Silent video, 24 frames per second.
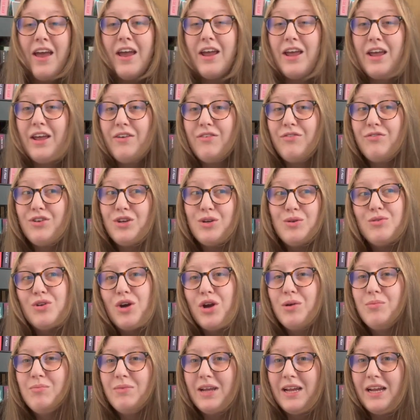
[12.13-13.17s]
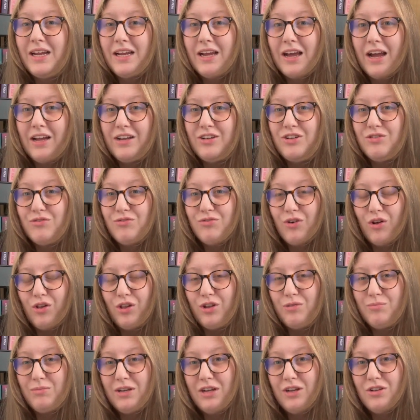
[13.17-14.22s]
If you know me and you've
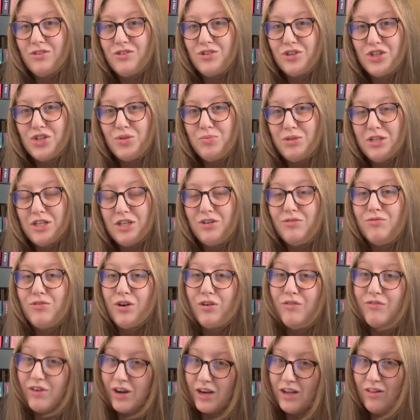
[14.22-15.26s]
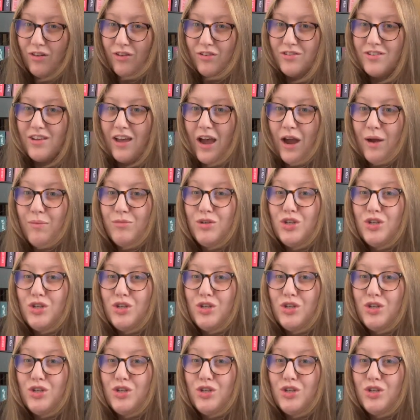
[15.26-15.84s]
followed me on social media for a very long time,